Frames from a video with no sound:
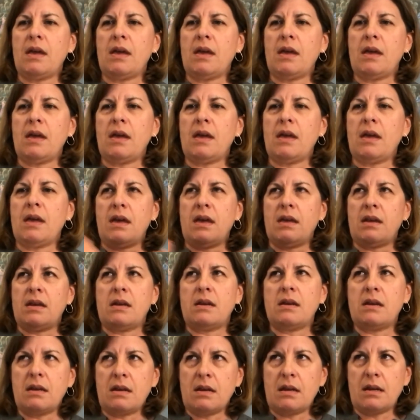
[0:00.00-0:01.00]
it
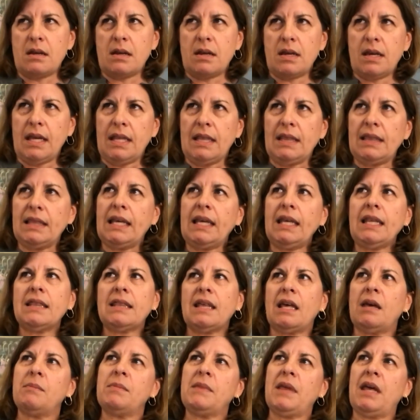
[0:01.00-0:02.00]
can lead
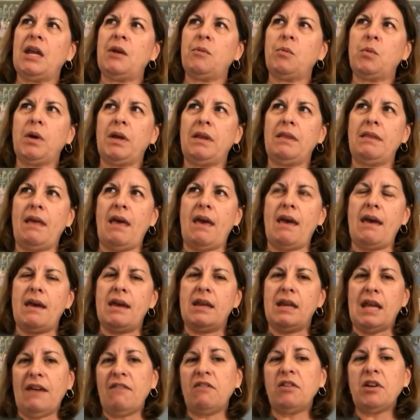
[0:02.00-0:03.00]
them then, when they
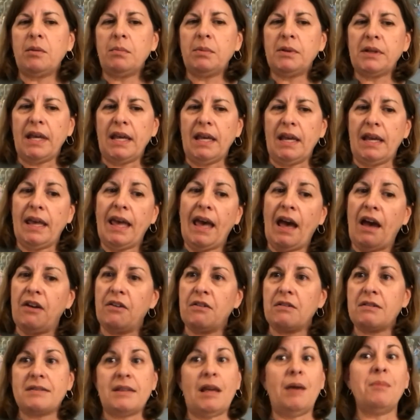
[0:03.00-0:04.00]
inevitably
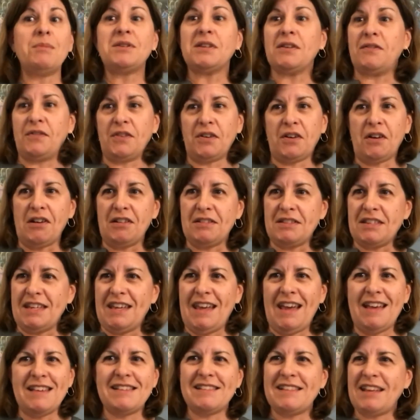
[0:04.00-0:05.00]
encounter some difficulty,
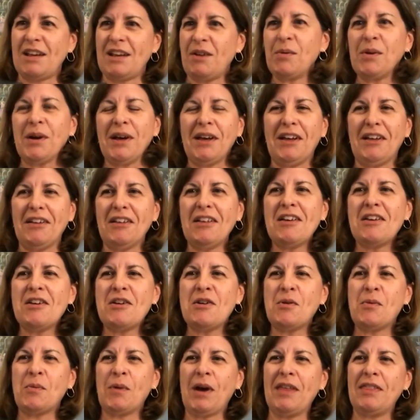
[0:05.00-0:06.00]
as they will,
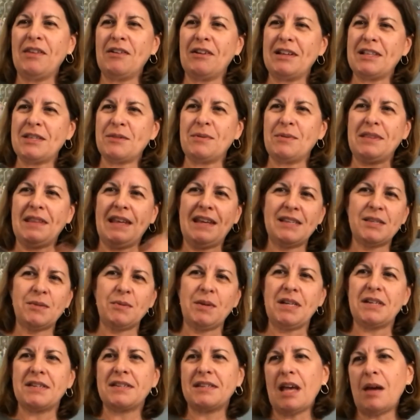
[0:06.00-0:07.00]
whether it's when they
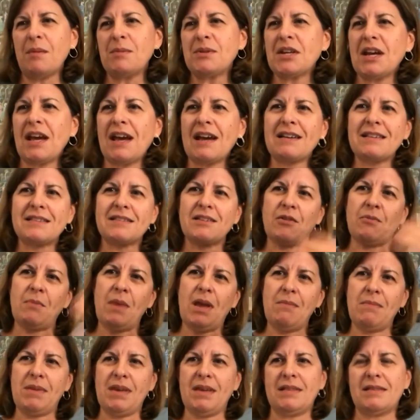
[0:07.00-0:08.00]
switch subjects or
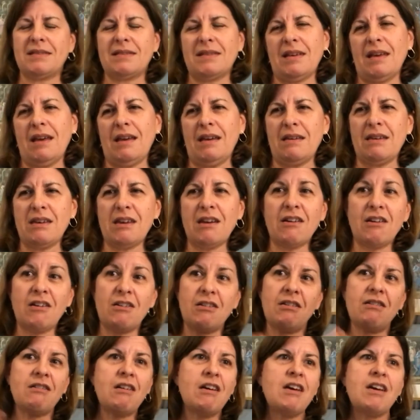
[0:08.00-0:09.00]
maybe it's a
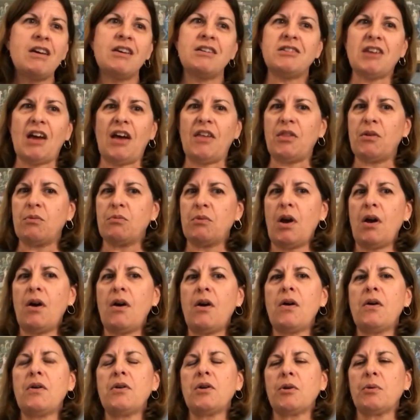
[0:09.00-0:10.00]
year down the
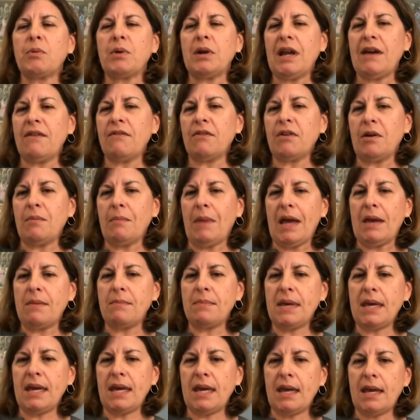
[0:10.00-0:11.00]
road or whenever it might
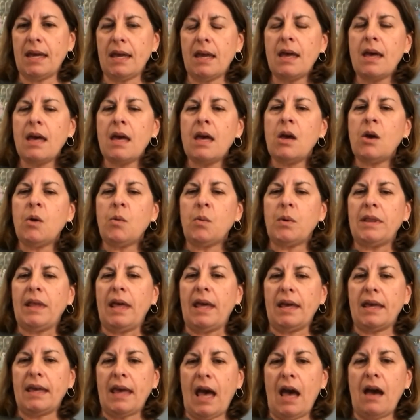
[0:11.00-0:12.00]
be, when they
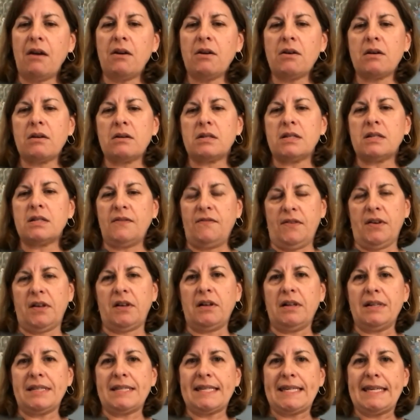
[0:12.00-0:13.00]
encounter
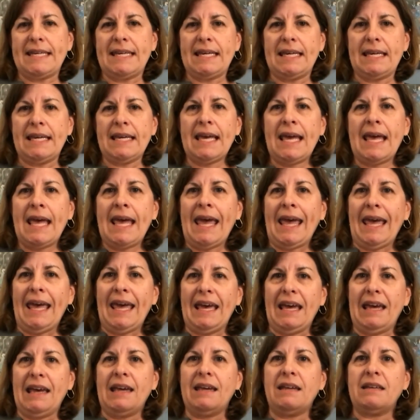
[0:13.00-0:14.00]
difficulty
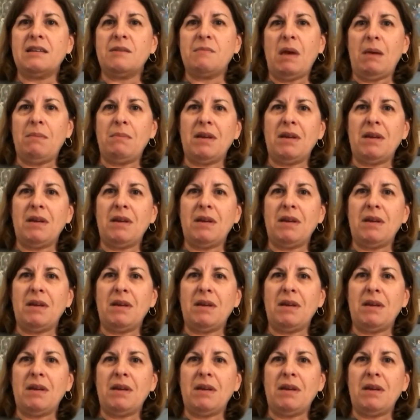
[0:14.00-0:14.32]
and maybe